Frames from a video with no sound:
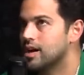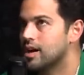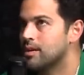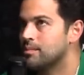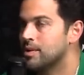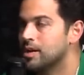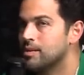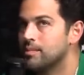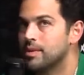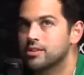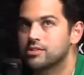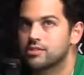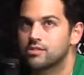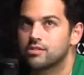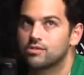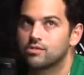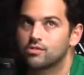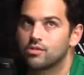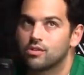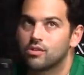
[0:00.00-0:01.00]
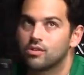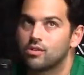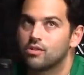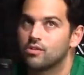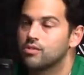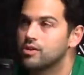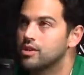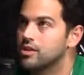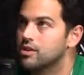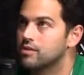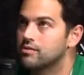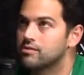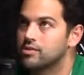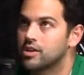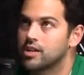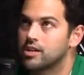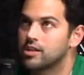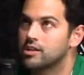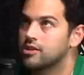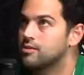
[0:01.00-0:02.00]
I'm not about to go through a whole year of
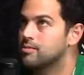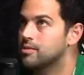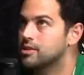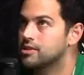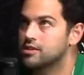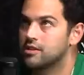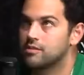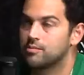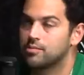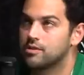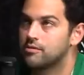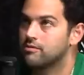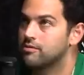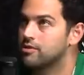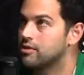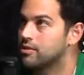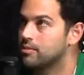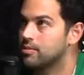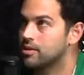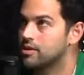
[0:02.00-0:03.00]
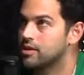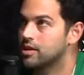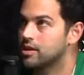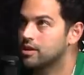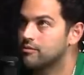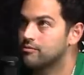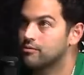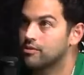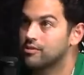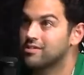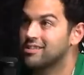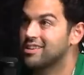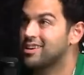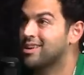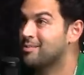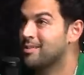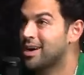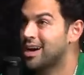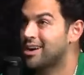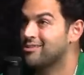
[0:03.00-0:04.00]
trying to kill myself, put a video part together for it to
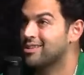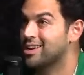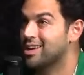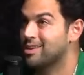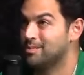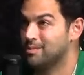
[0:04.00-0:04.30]
come out,